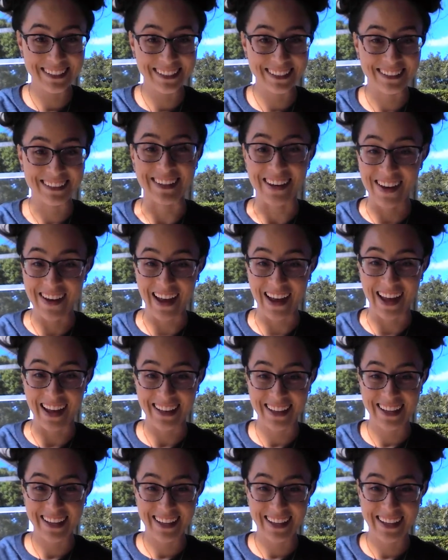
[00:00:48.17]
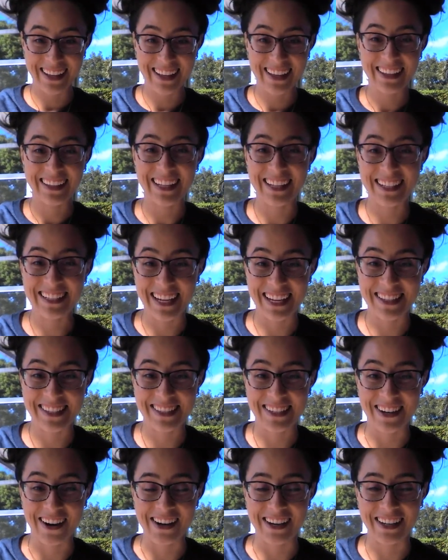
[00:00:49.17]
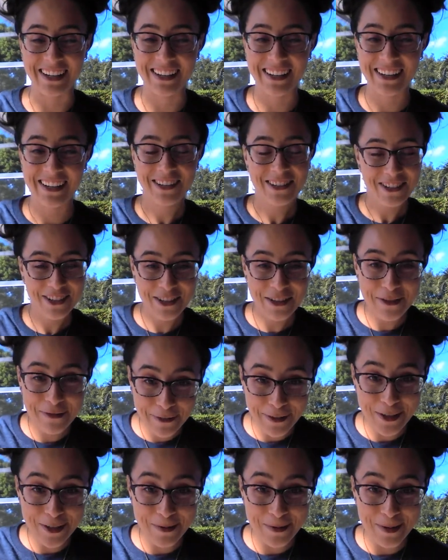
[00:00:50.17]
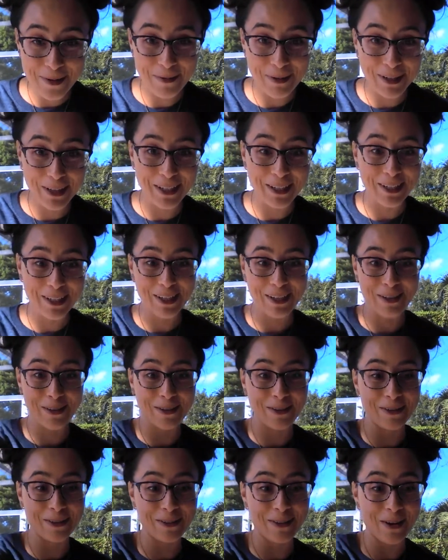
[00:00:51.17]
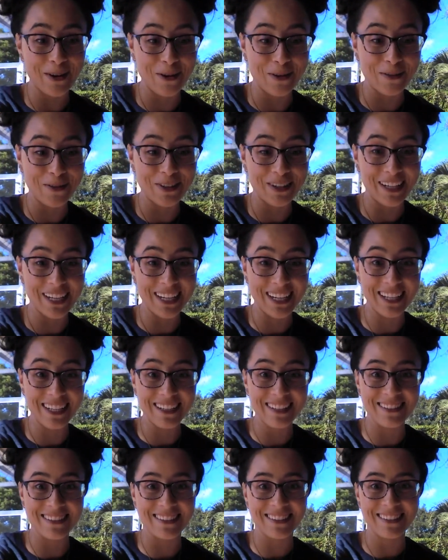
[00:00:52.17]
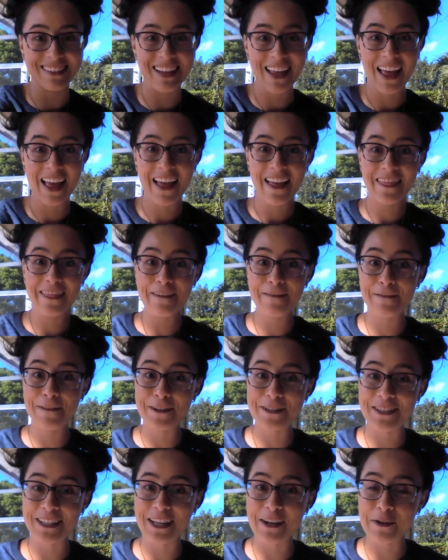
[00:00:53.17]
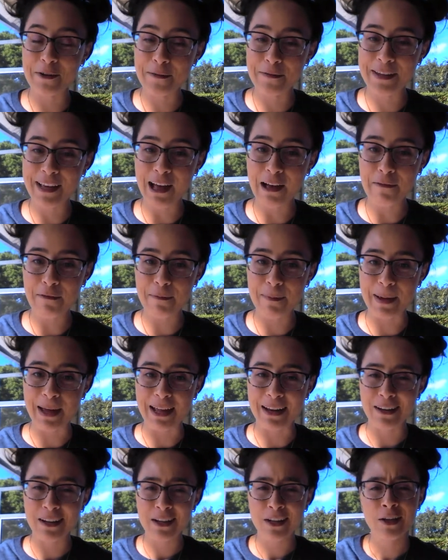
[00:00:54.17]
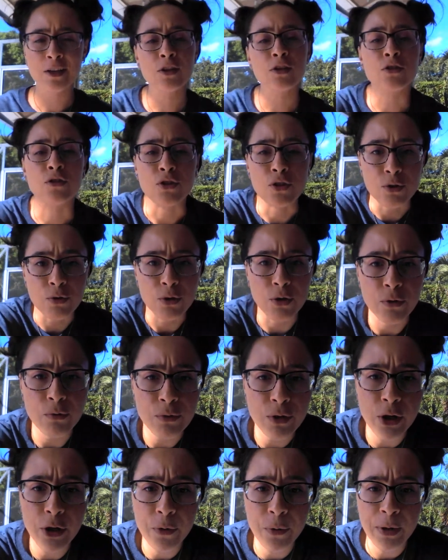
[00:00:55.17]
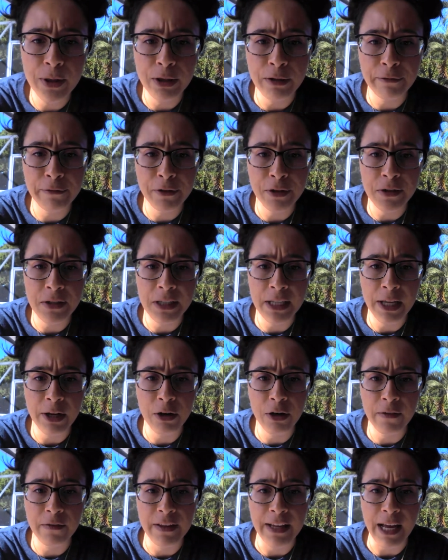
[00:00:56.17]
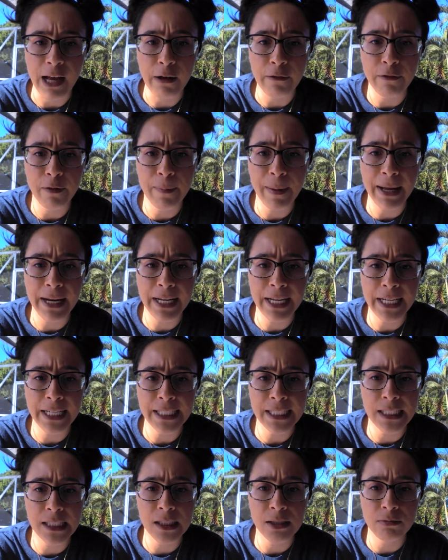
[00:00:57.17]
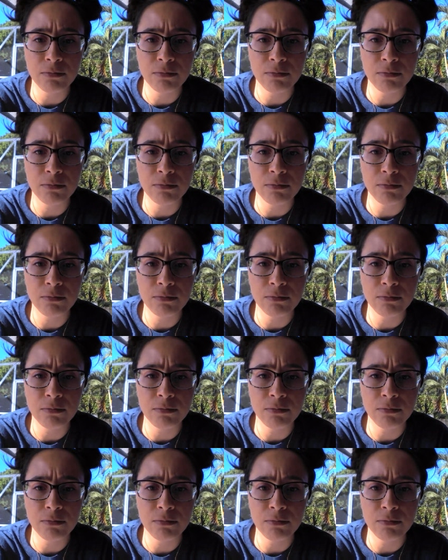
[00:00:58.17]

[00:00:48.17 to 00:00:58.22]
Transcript: Okay, let's get started. So the first one we're going to go over is the first letter of the alphabet. Do you know what the first letter of the alphabet is?